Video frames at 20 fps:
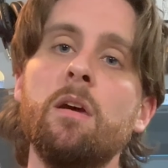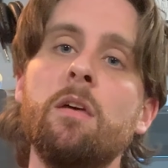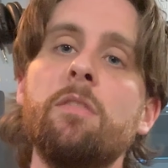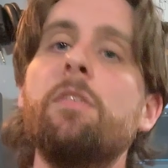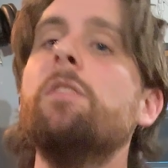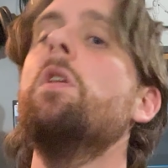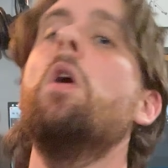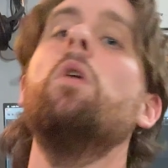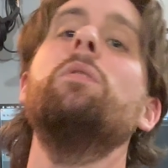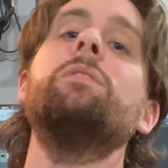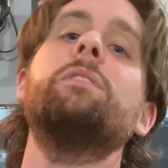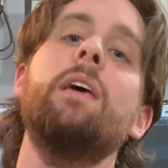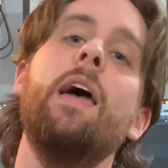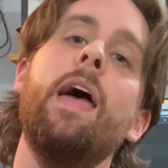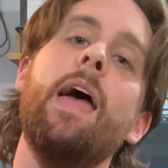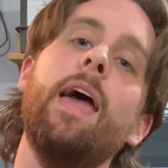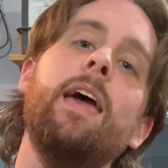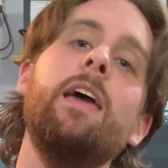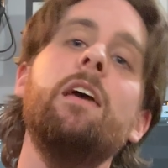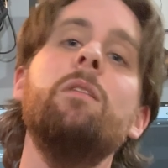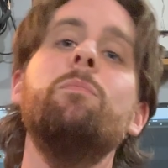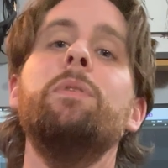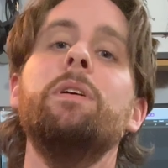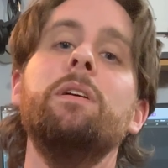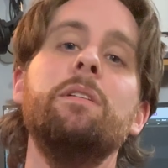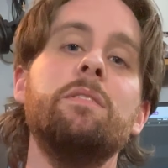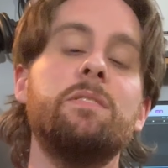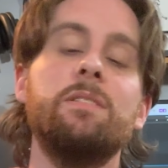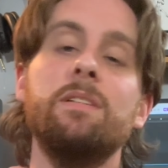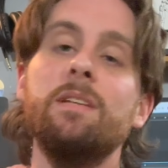The notes A,
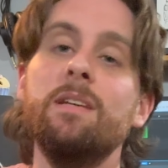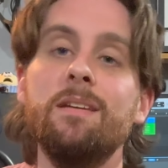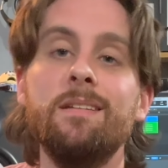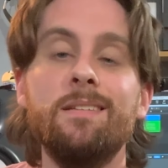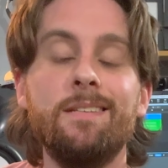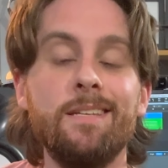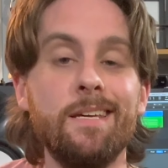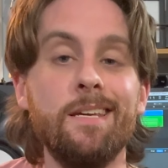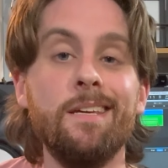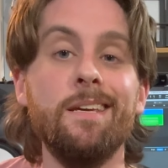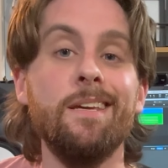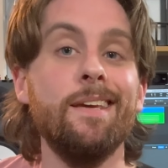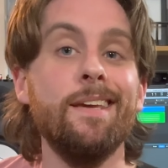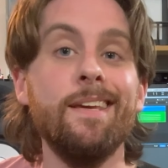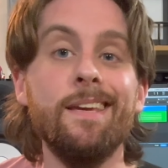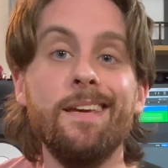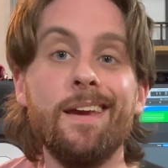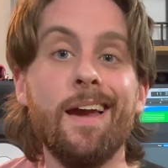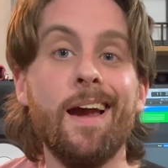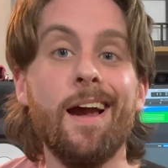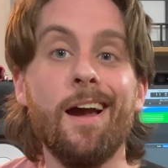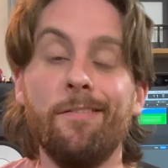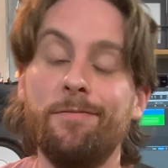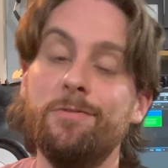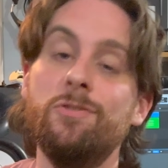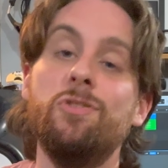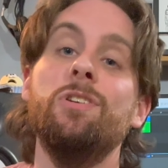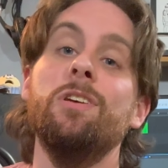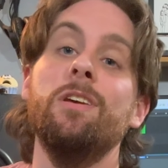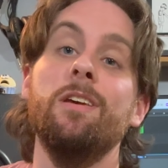B, C, D, E,
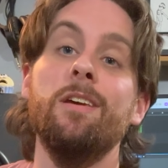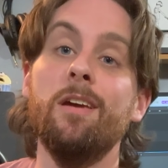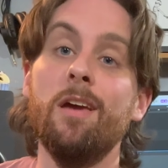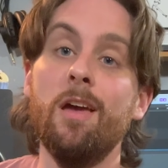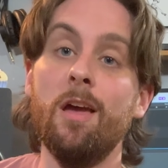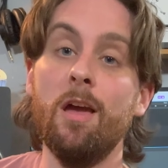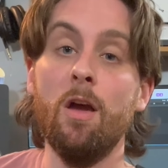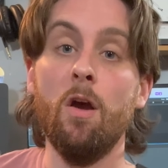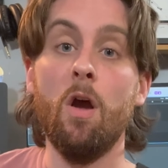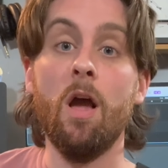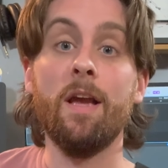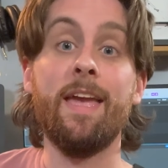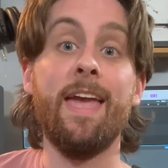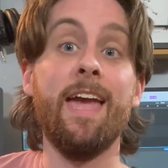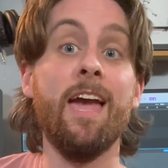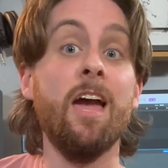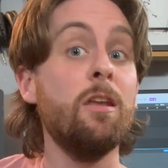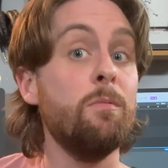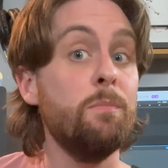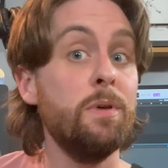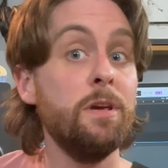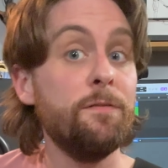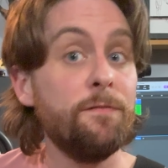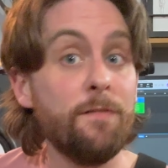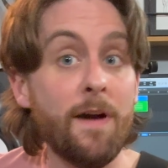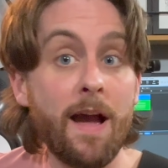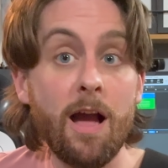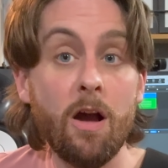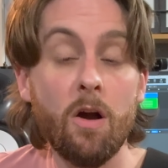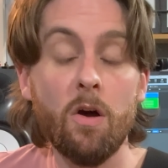F, G can be
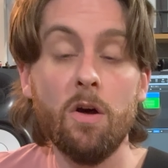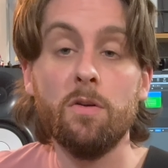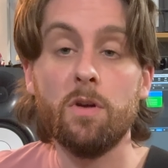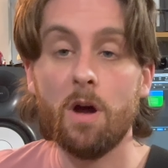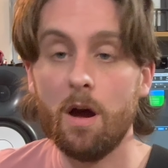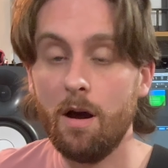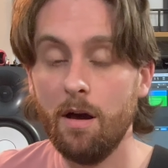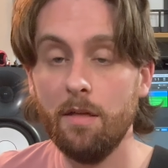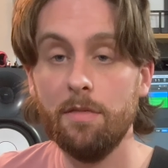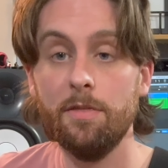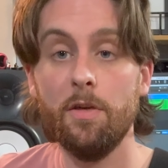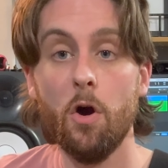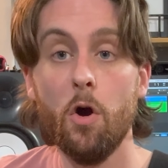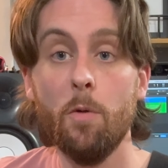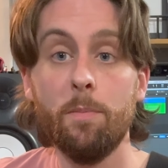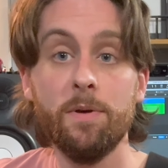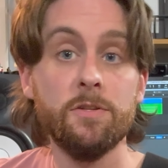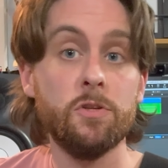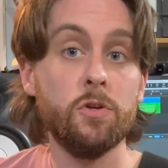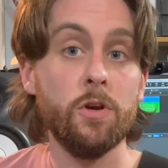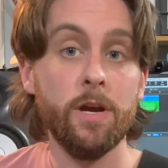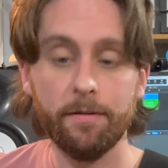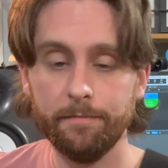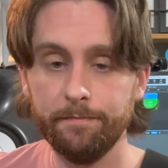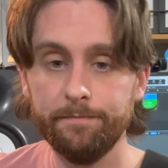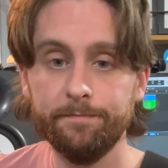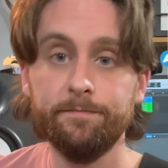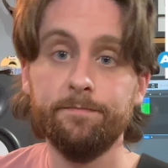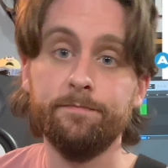found on the open string,